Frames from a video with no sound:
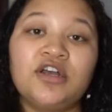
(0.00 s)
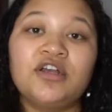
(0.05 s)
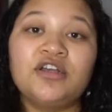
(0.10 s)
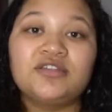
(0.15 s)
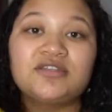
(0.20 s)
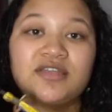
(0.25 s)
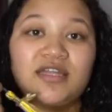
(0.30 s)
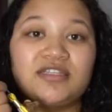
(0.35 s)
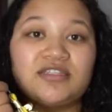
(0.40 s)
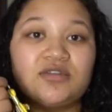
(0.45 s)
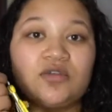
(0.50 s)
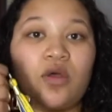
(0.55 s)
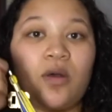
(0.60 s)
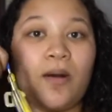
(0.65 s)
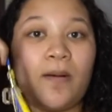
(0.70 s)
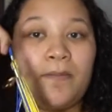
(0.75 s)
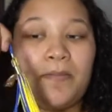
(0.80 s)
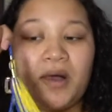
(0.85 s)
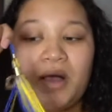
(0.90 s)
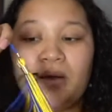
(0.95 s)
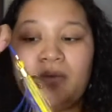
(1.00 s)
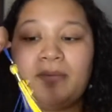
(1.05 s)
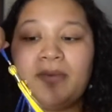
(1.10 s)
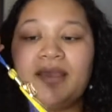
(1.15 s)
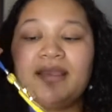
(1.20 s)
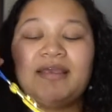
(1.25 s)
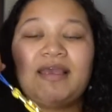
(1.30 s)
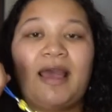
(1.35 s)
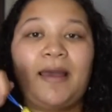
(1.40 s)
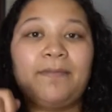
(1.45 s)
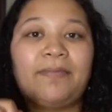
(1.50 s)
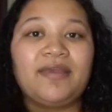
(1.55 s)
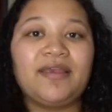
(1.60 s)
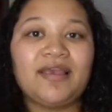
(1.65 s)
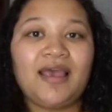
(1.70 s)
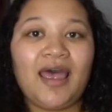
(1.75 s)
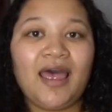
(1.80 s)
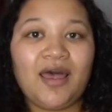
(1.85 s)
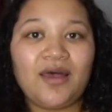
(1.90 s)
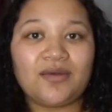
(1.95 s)
So, that's about my cap and
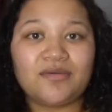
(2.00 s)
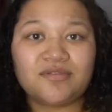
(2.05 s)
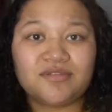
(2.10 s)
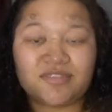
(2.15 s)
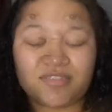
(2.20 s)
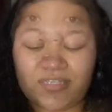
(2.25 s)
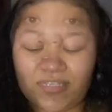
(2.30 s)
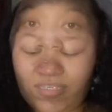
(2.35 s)
gowns.